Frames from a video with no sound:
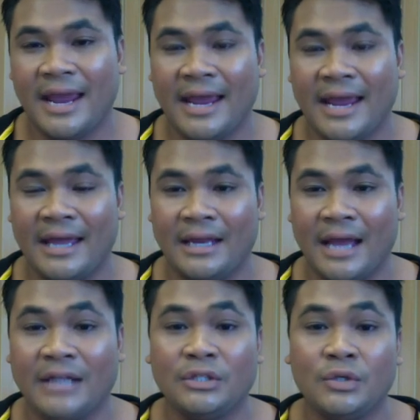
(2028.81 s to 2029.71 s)
And
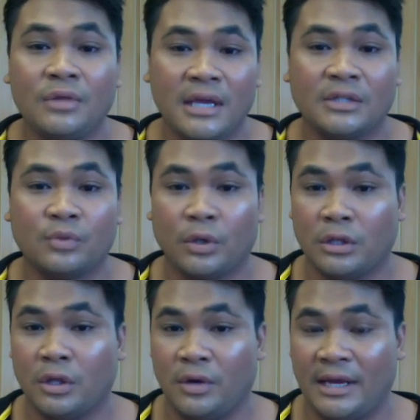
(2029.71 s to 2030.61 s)
I do think it's worth
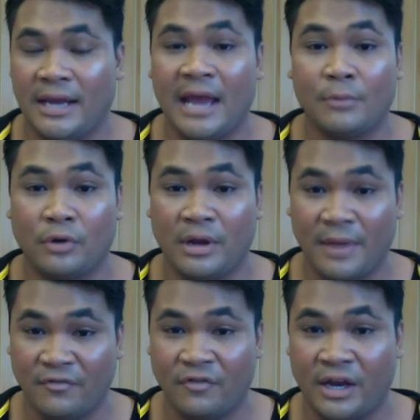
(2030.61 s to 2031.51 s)
noting, Anne-Marie,
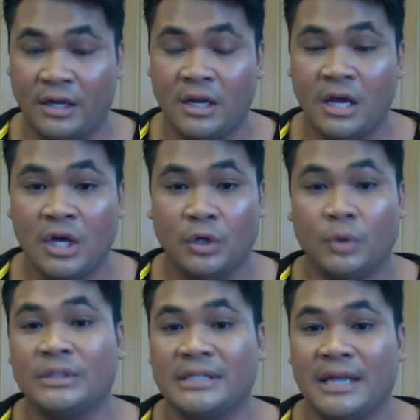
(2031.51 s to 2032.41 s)
my friend who
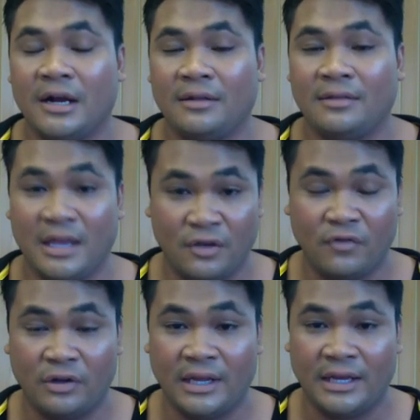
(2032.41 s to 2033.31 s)
was there, thank you
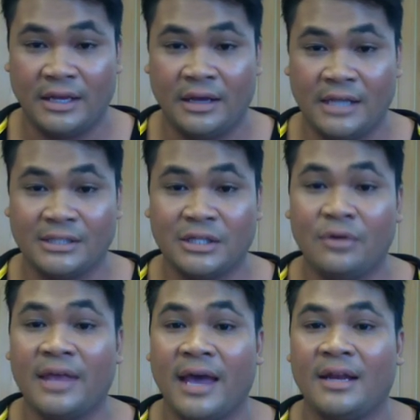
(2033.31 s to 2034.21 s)
for letting us
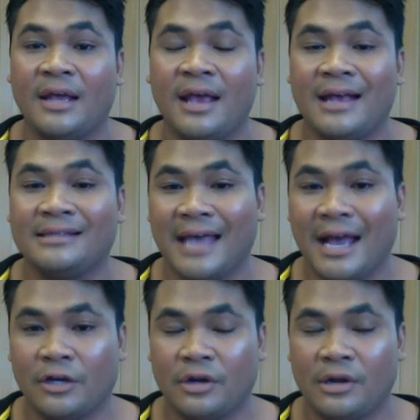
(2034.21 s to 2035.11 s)
know that
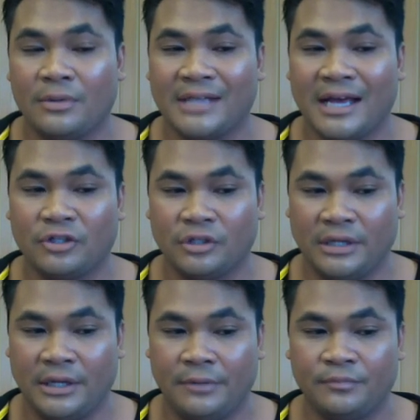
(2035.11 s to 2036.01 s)
Zachary was
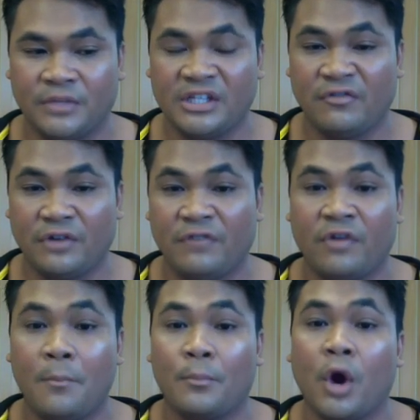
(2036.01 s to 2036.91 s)
actually suffering
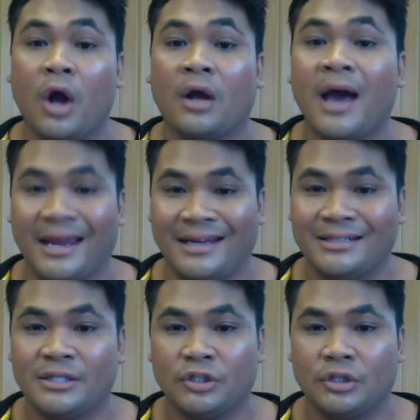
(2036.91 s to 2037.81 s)
from bronchitis